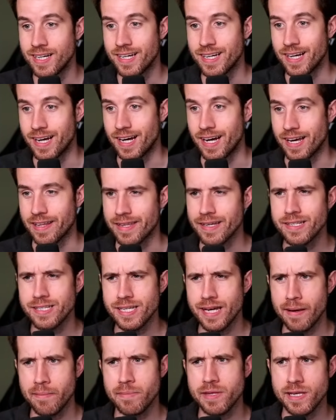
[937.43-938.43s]
I think
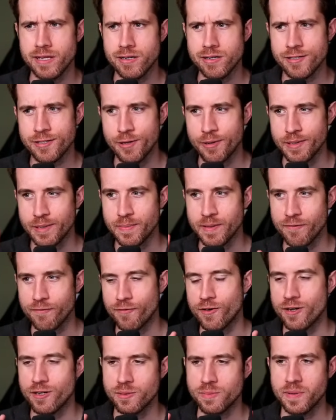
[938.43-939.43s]
Time Theater is going to be
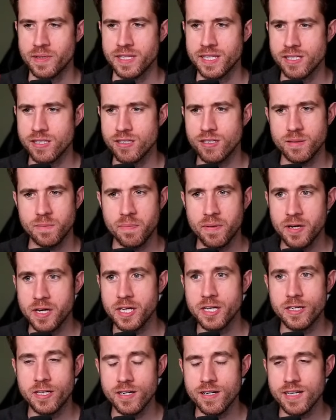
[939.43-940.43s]
first, but these look pretty
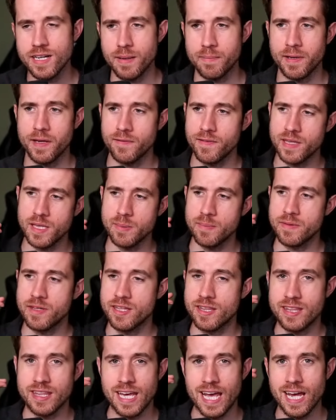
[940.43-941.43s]
good. I'm giving them the
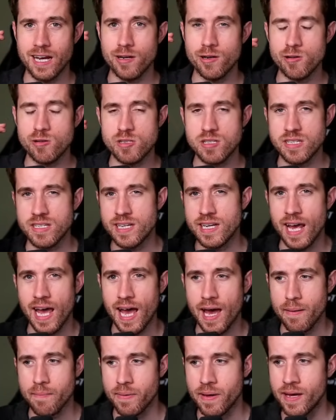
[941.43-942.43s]
Thanos
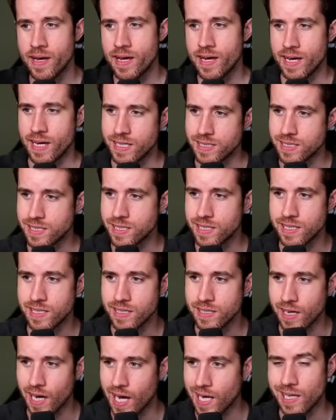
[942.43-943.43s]
snap, as
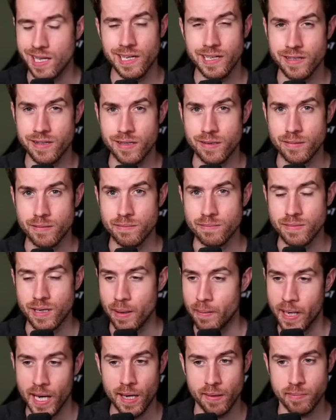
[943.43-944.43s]
in I like them. I'm
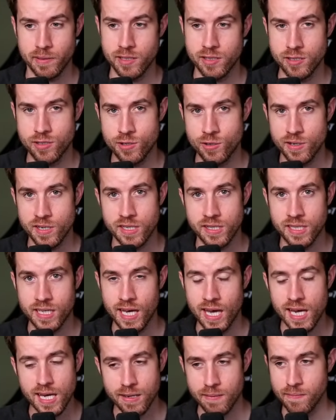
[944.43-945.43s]
happy they're joining the
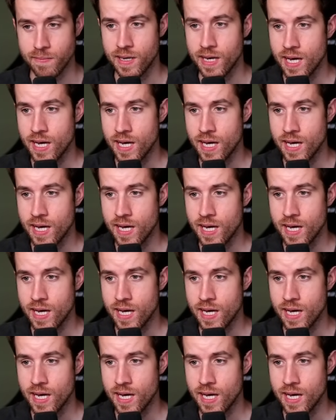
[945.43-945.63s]
game.